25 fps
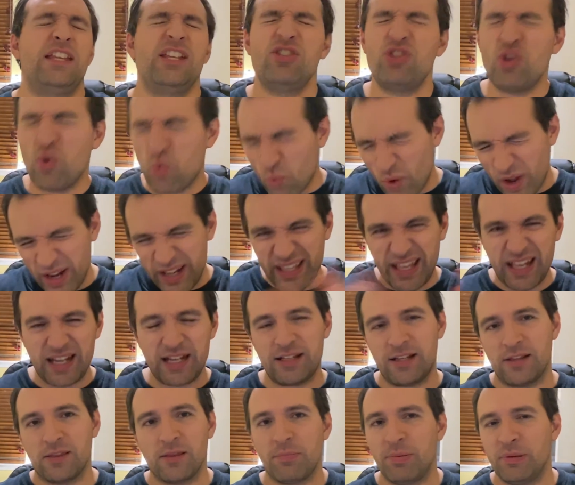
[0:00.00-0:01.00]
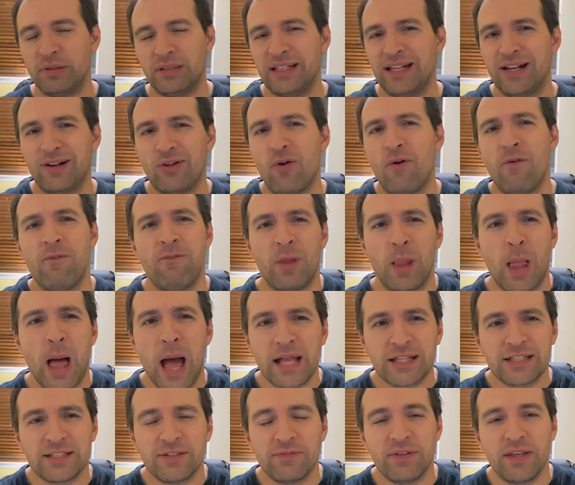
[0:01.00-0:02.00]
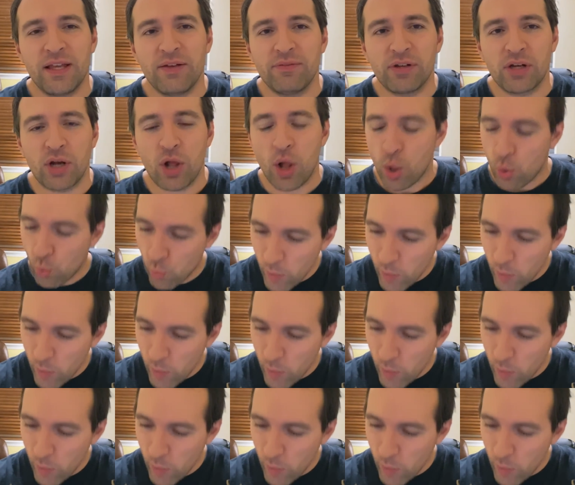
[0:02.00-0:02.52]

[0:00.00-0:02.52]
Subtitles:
you don't want to get into the political philosophy of it all.